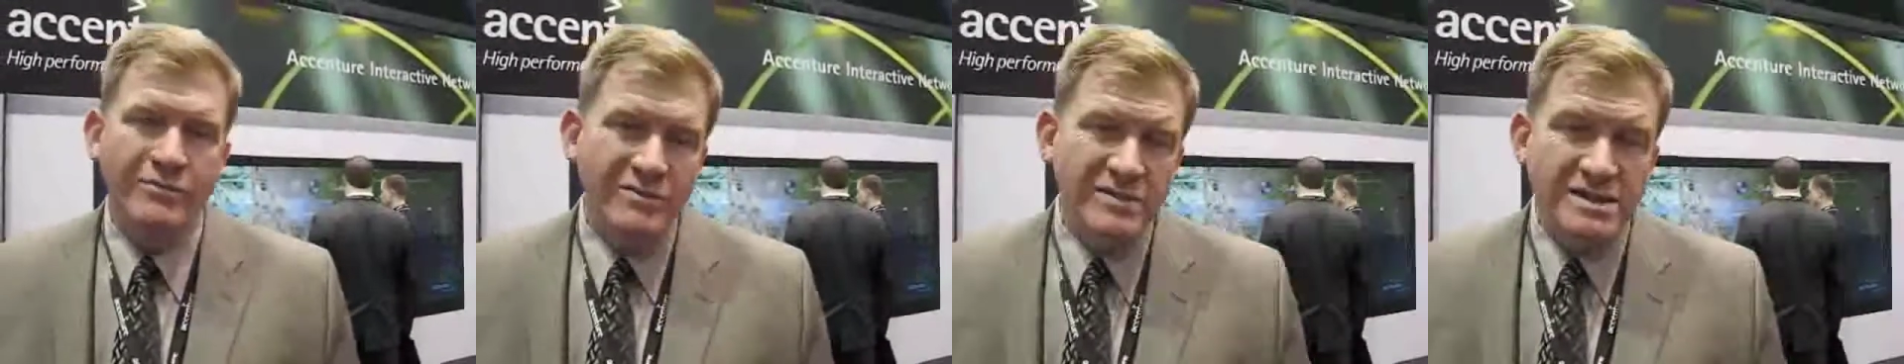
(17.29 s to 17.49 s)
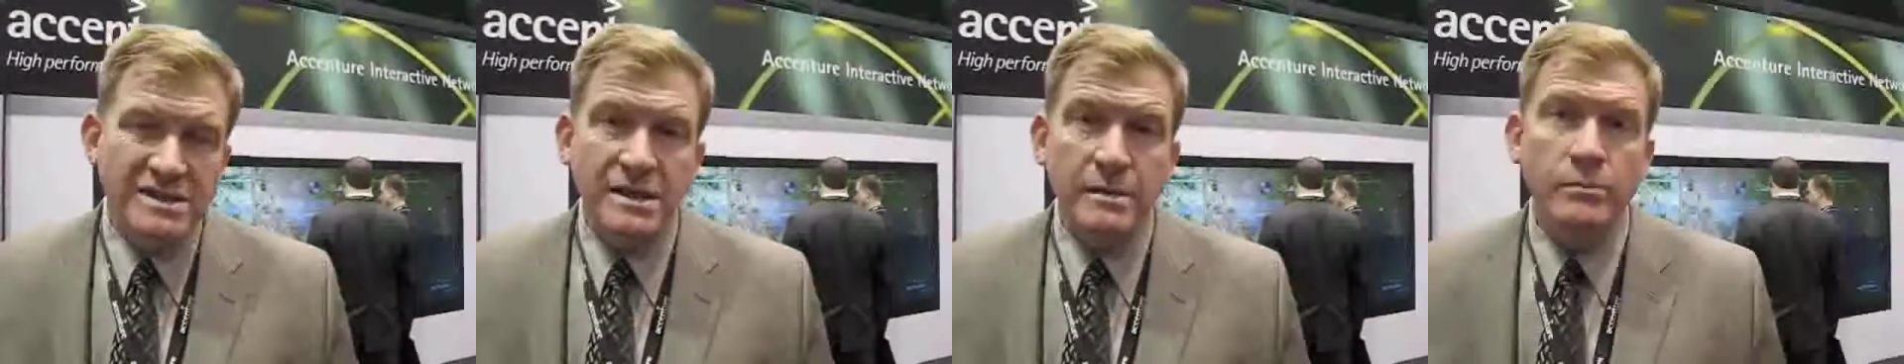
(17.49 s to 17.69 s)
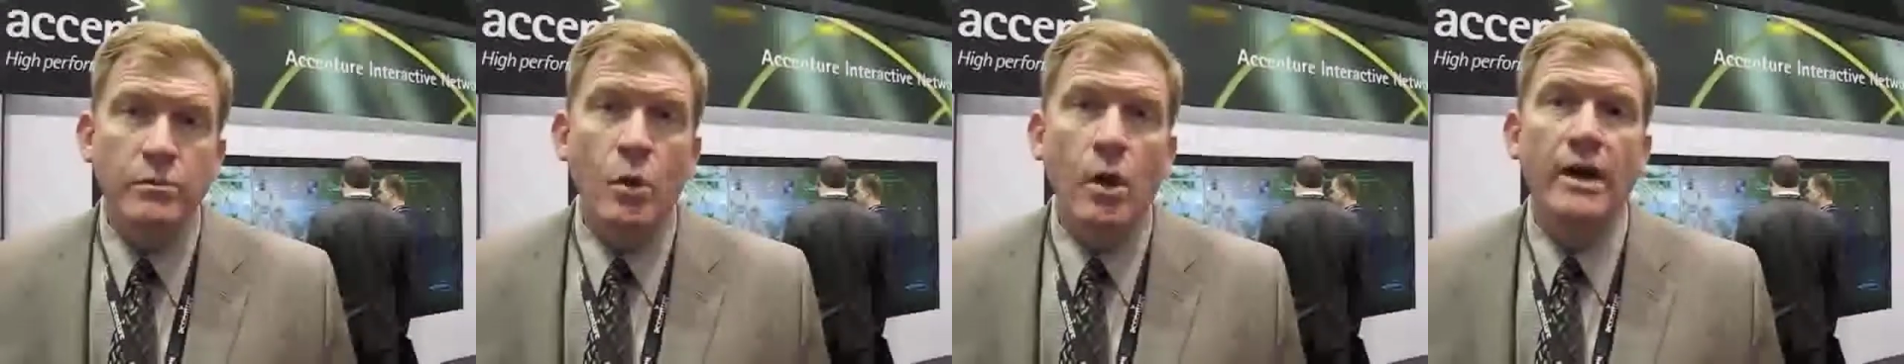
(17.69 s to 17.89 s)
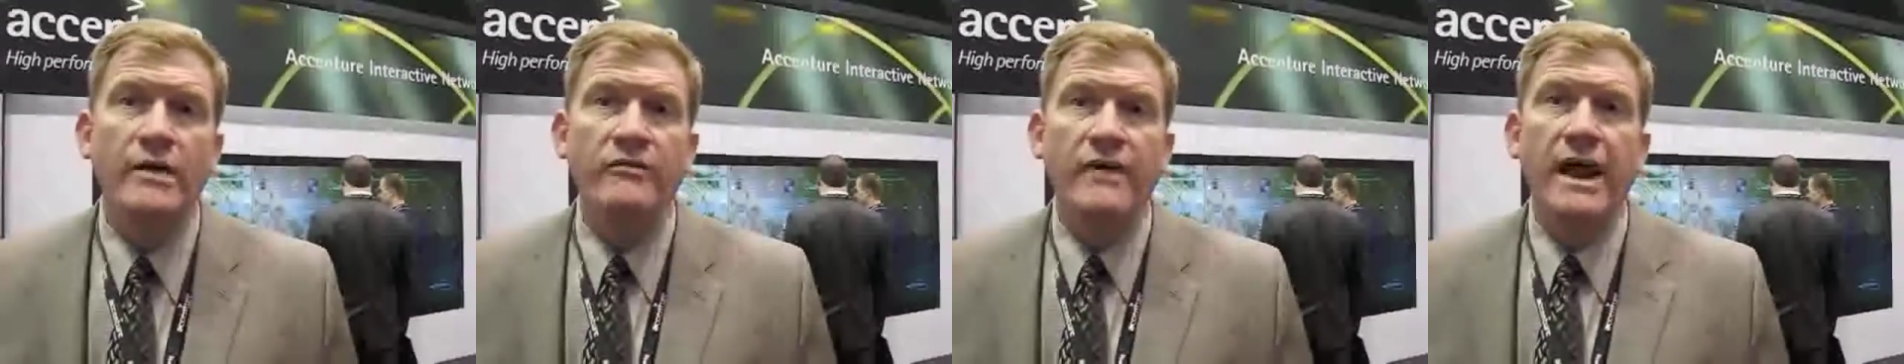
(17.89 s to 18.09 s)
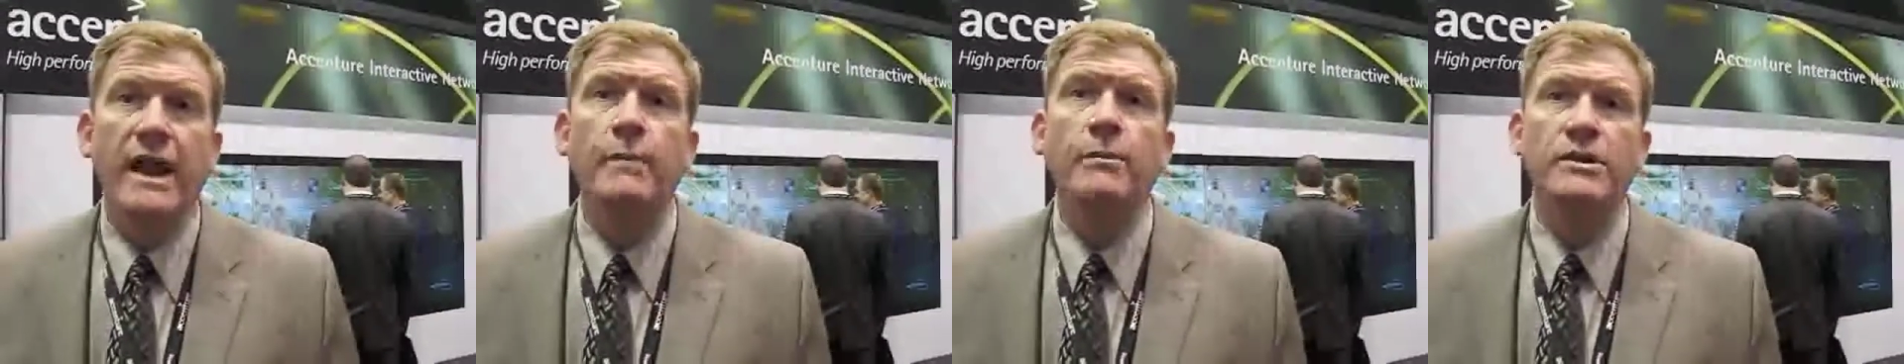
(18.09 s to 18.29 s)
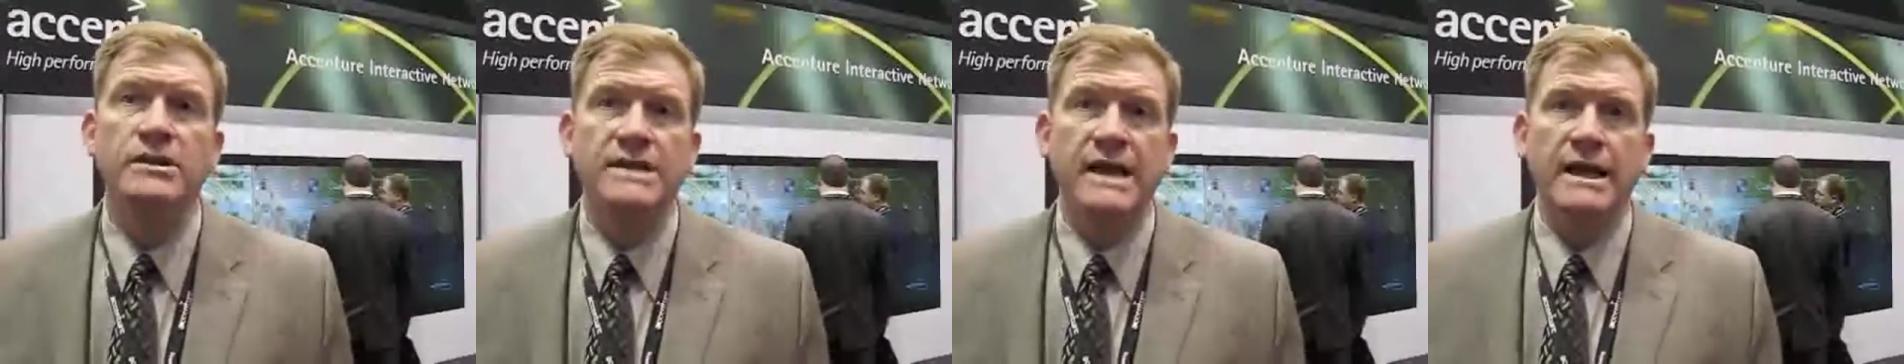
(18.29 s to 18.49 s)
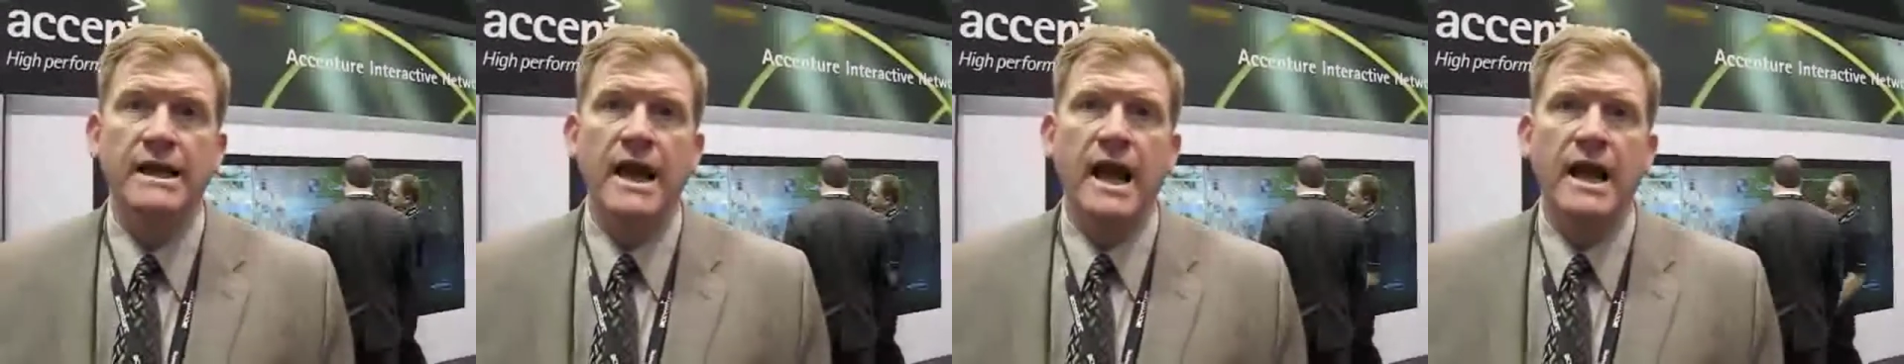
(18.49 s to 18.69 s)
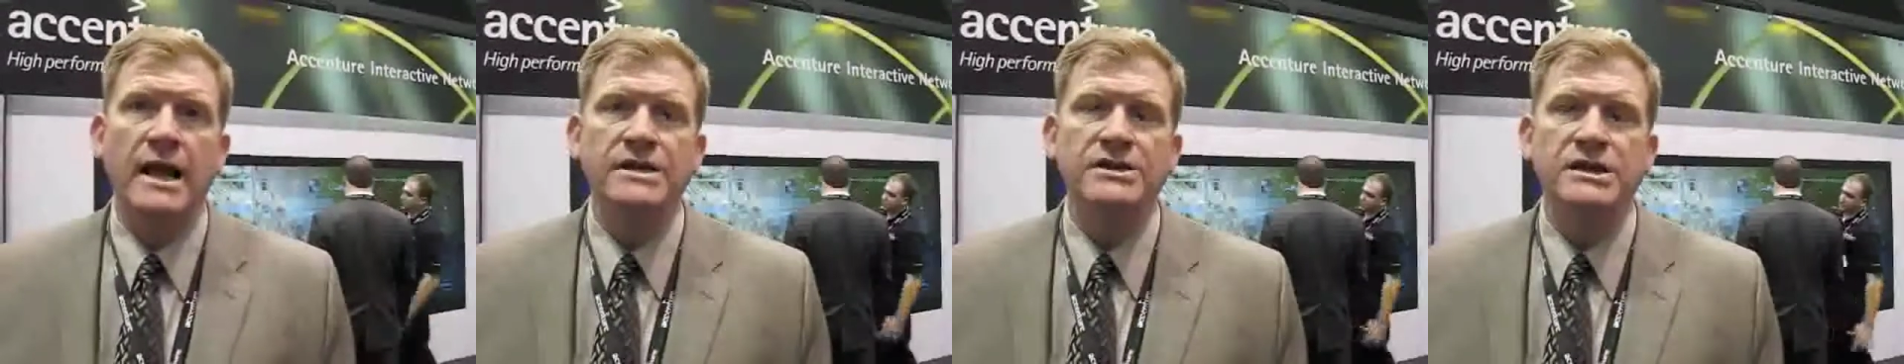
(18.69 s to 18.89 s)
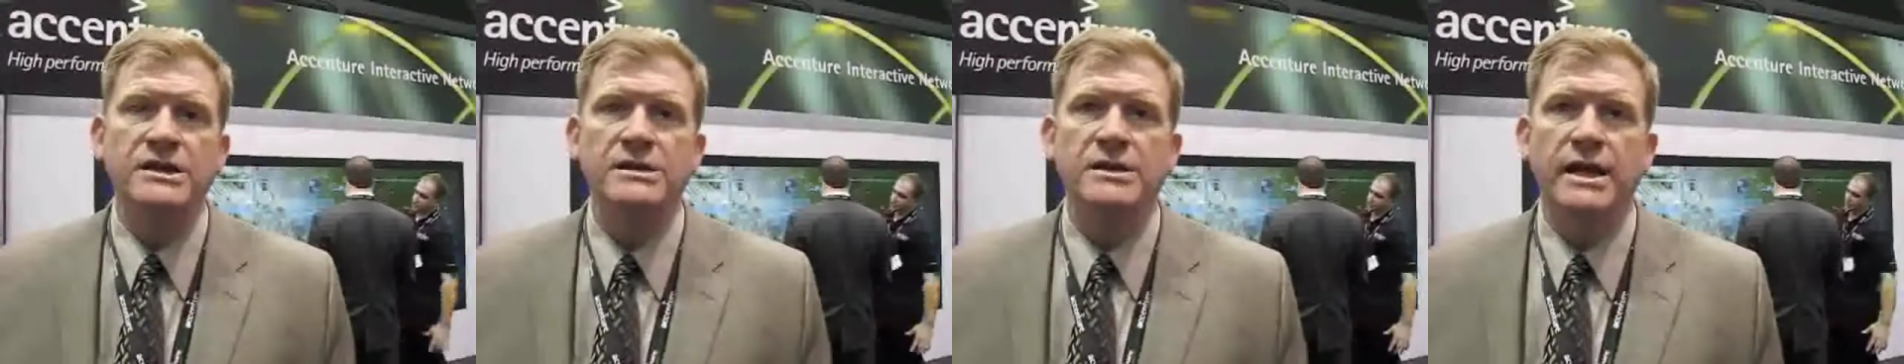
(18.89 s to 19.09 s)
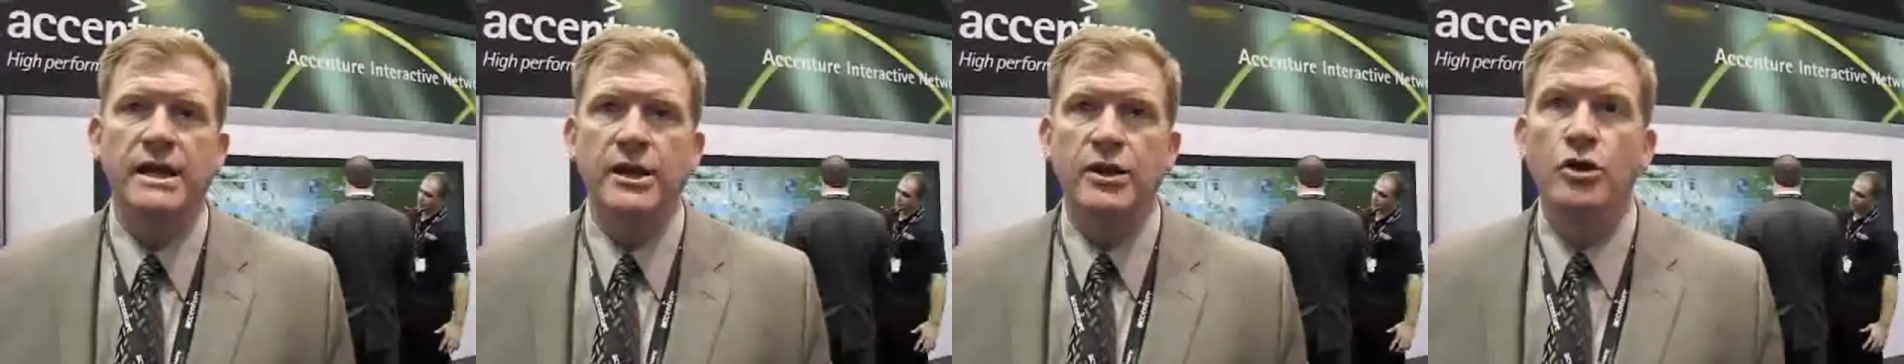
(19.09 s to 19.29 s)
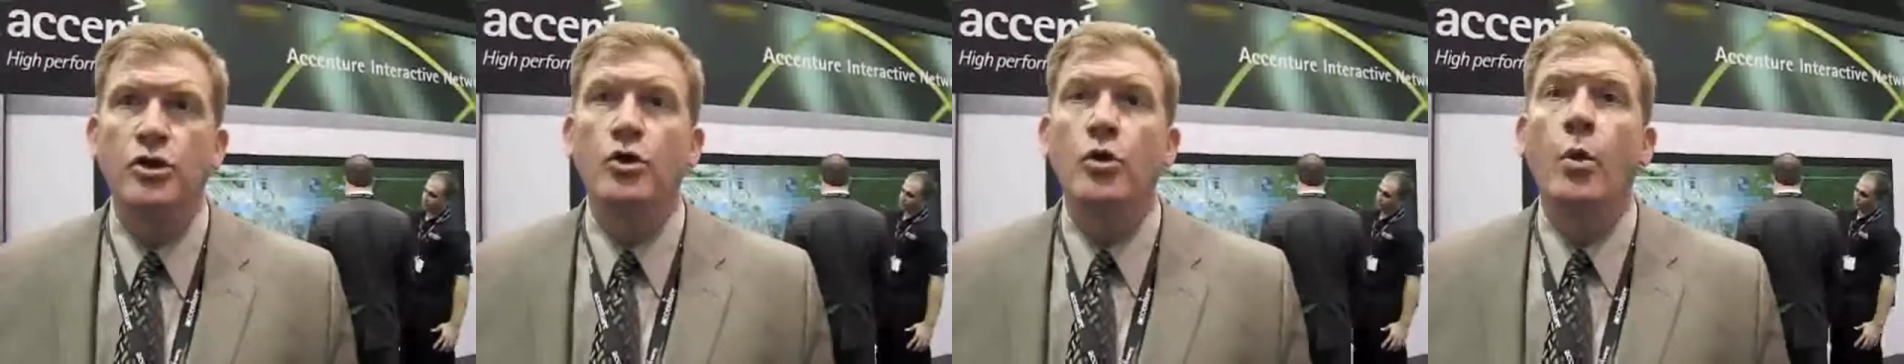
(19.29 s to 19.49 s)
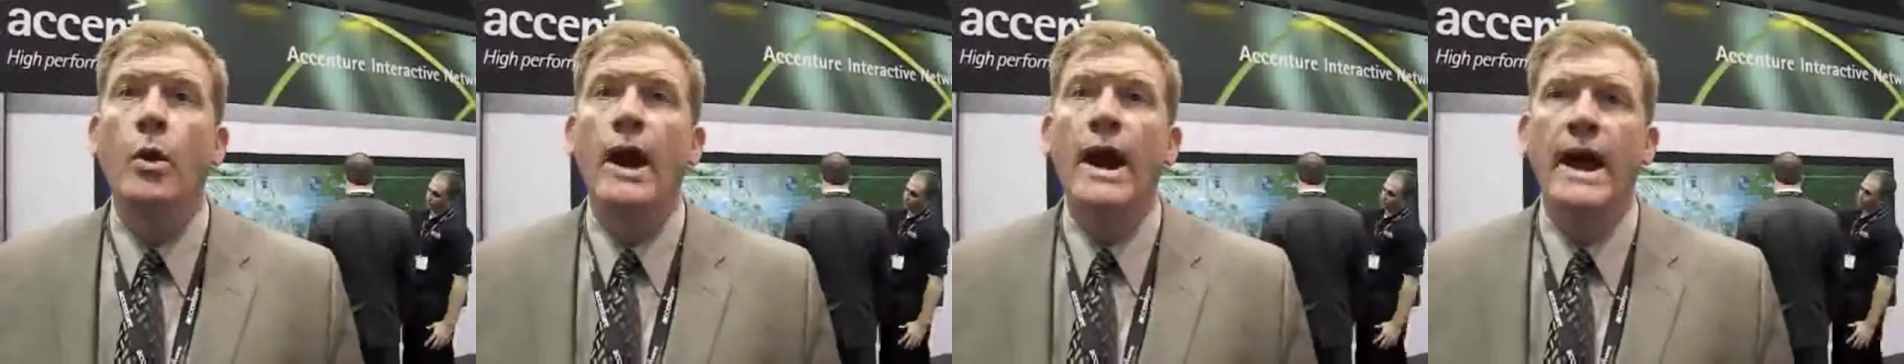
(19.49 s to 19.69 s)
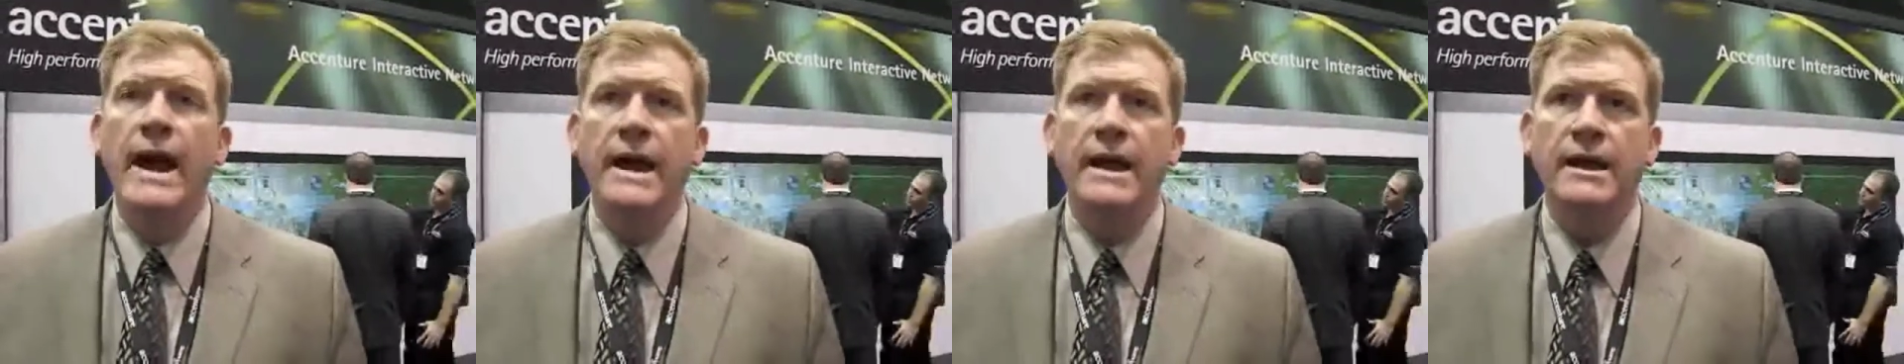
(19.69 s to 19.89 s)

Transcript: somewhat available technologies in a new way,